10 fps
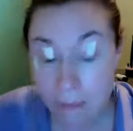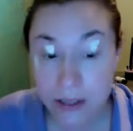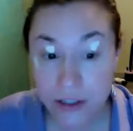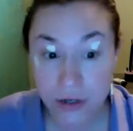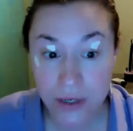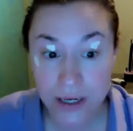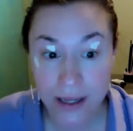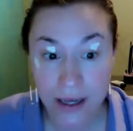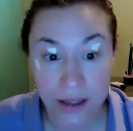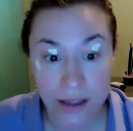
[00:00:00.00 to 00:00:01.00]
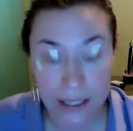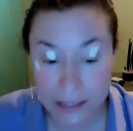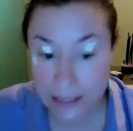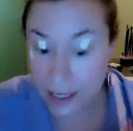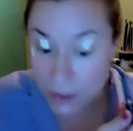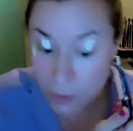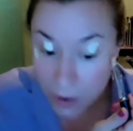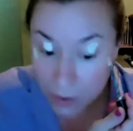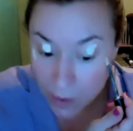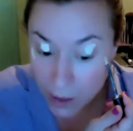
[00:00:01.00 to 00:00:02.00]
because you need like a clean slate to
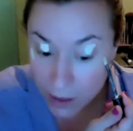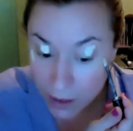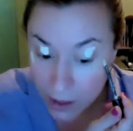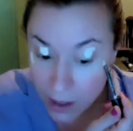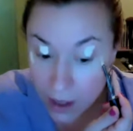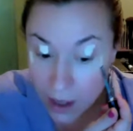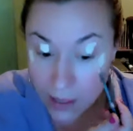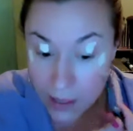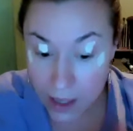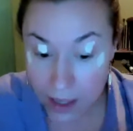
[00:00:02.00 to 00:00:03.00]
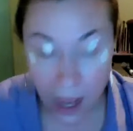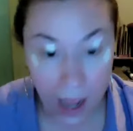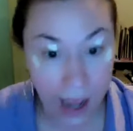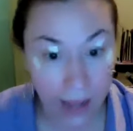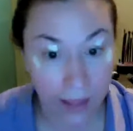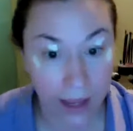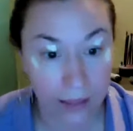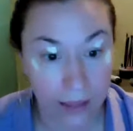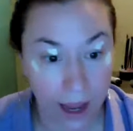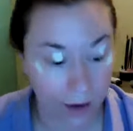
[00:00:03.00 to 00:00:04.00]
work on. And then I highlight
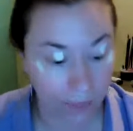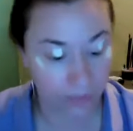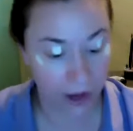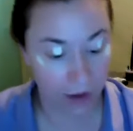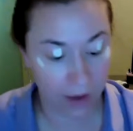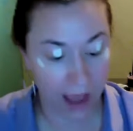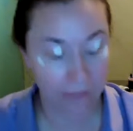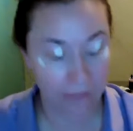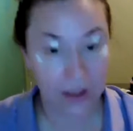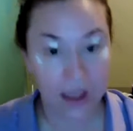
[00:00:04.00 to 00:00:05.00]
there, okay?